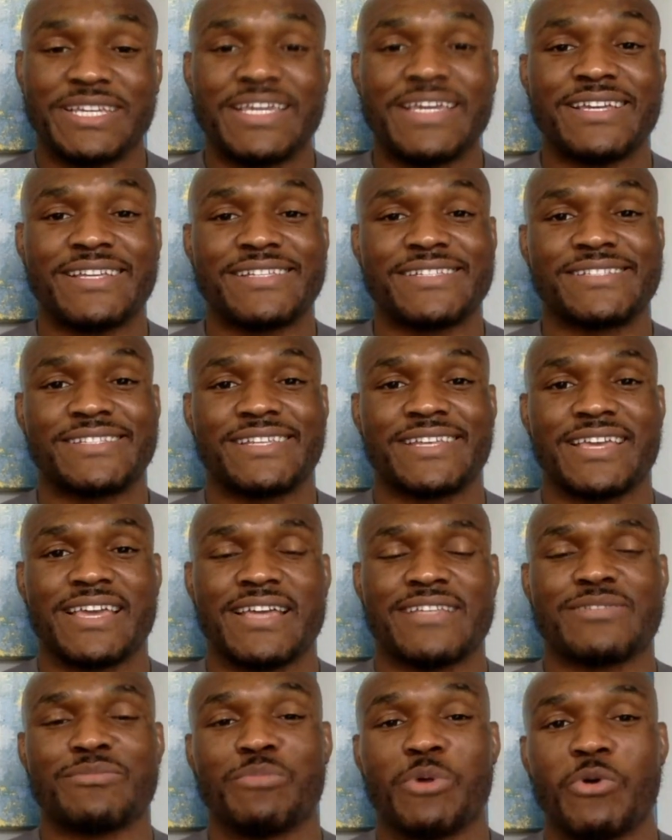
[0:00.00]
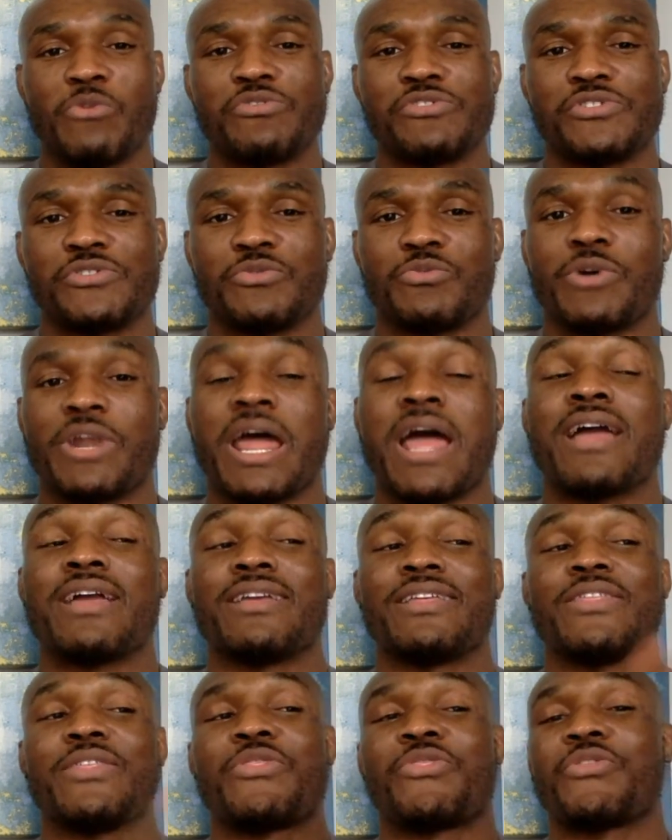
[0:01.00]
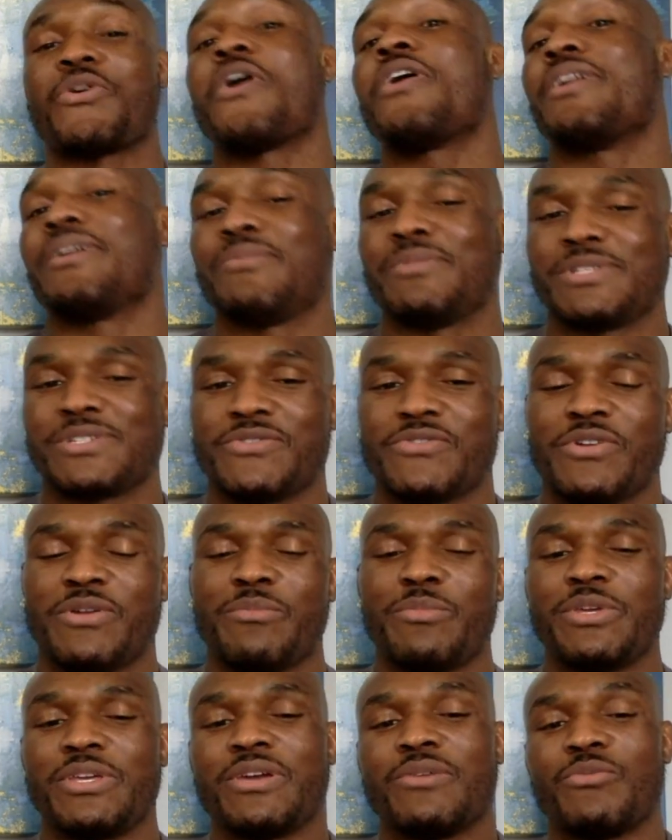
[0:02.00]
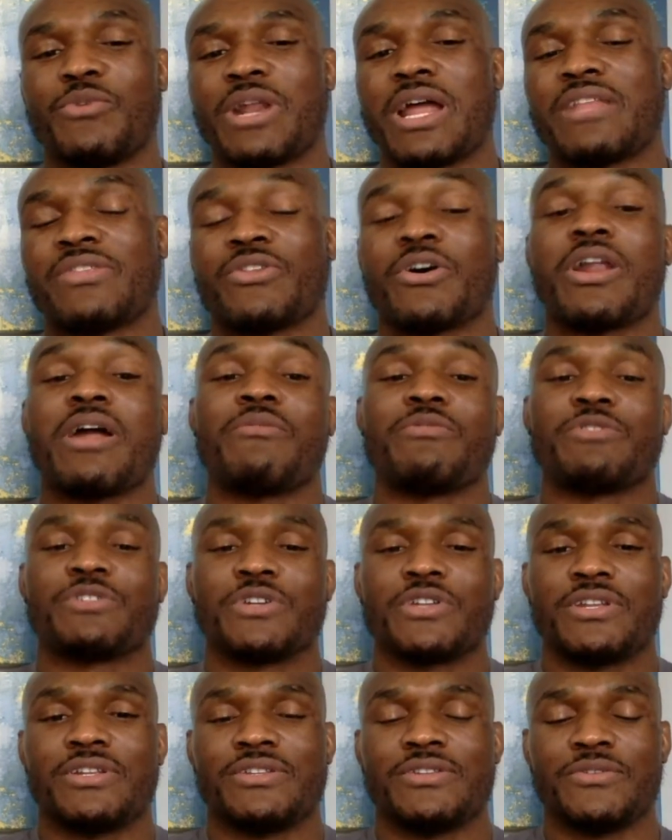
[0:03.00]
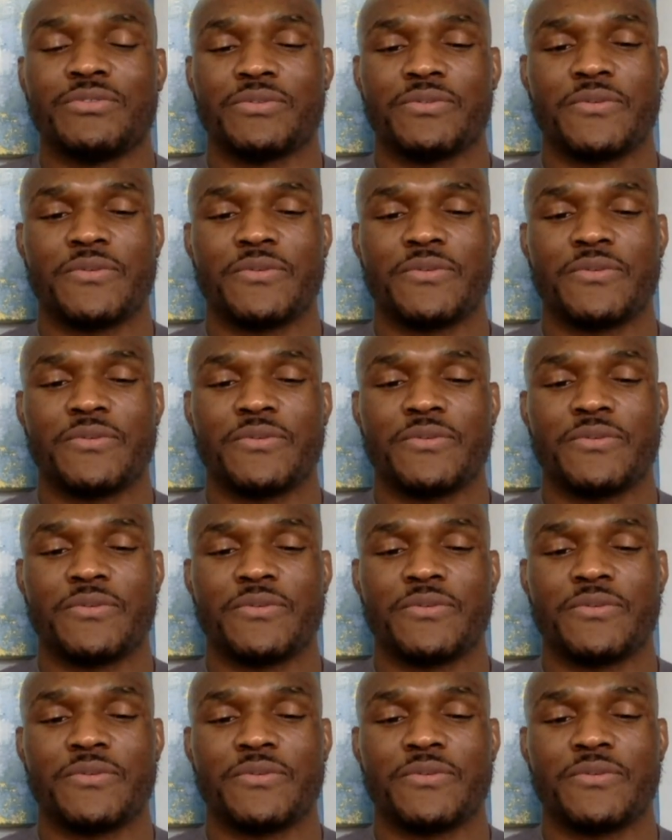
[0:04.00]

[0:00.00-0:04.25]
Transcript: is, as opposed to what I thought it was going to be and what I thought I was going to do.